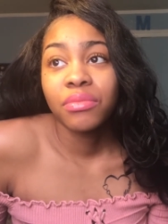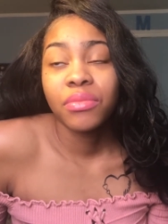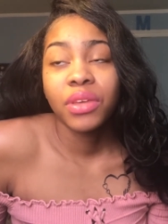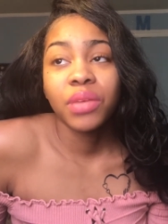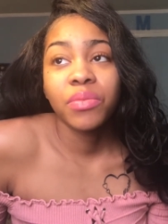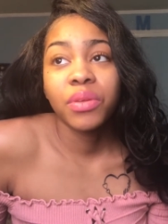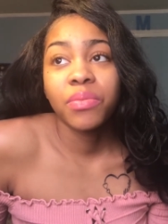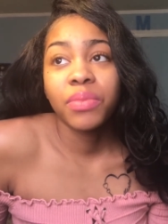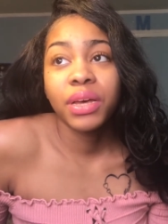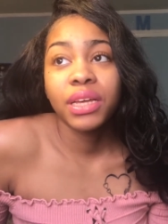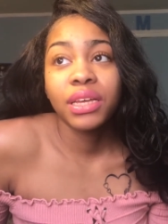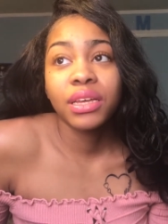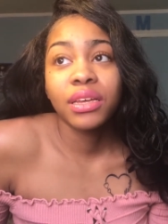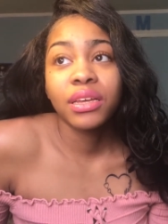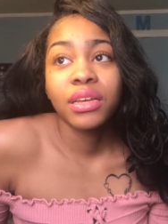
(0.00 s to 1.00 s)
maybe
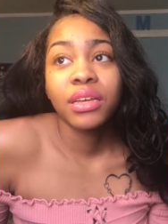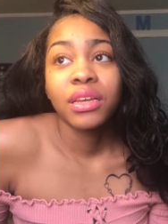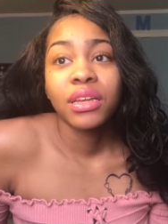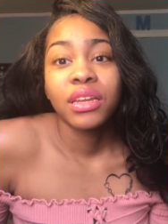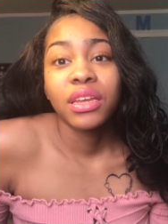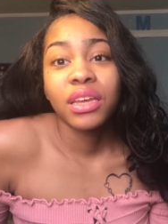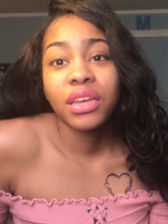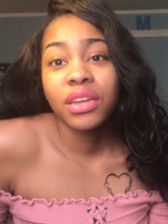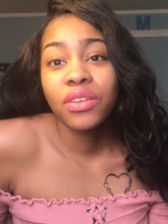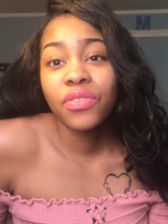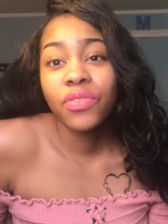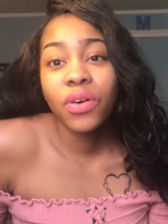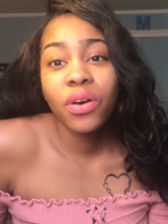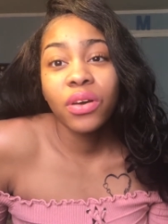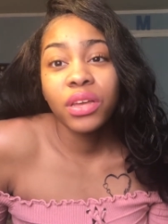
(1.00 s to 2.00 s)
by the end
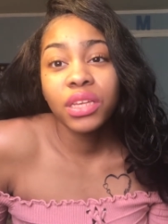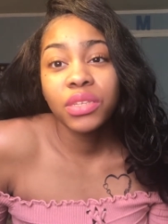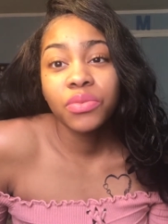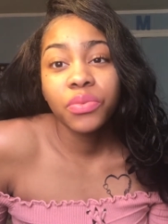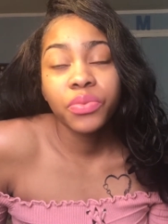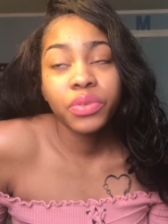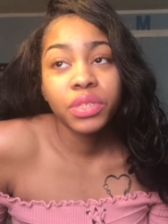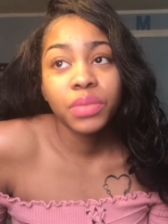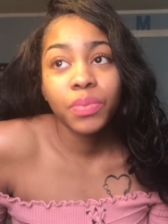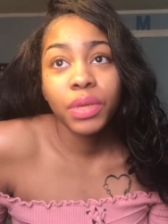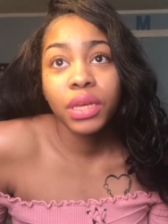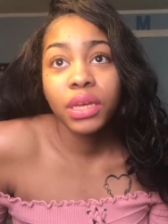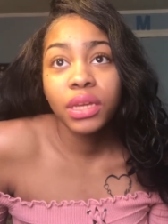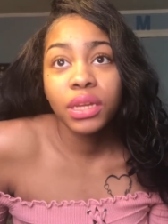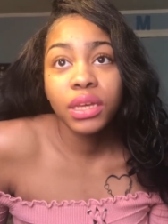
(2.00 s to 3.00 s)
of August, we were
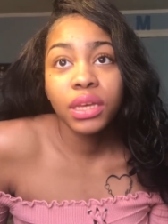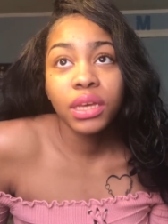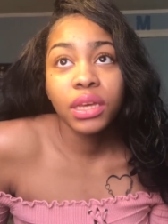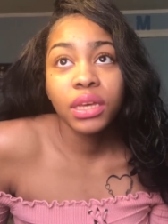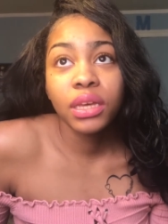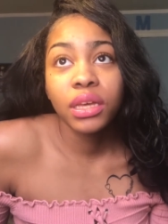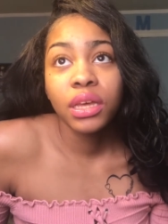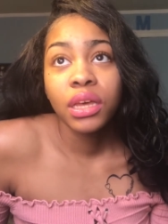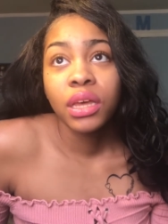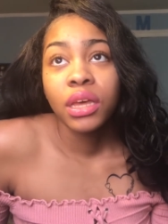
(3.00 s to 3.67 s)
speaking again.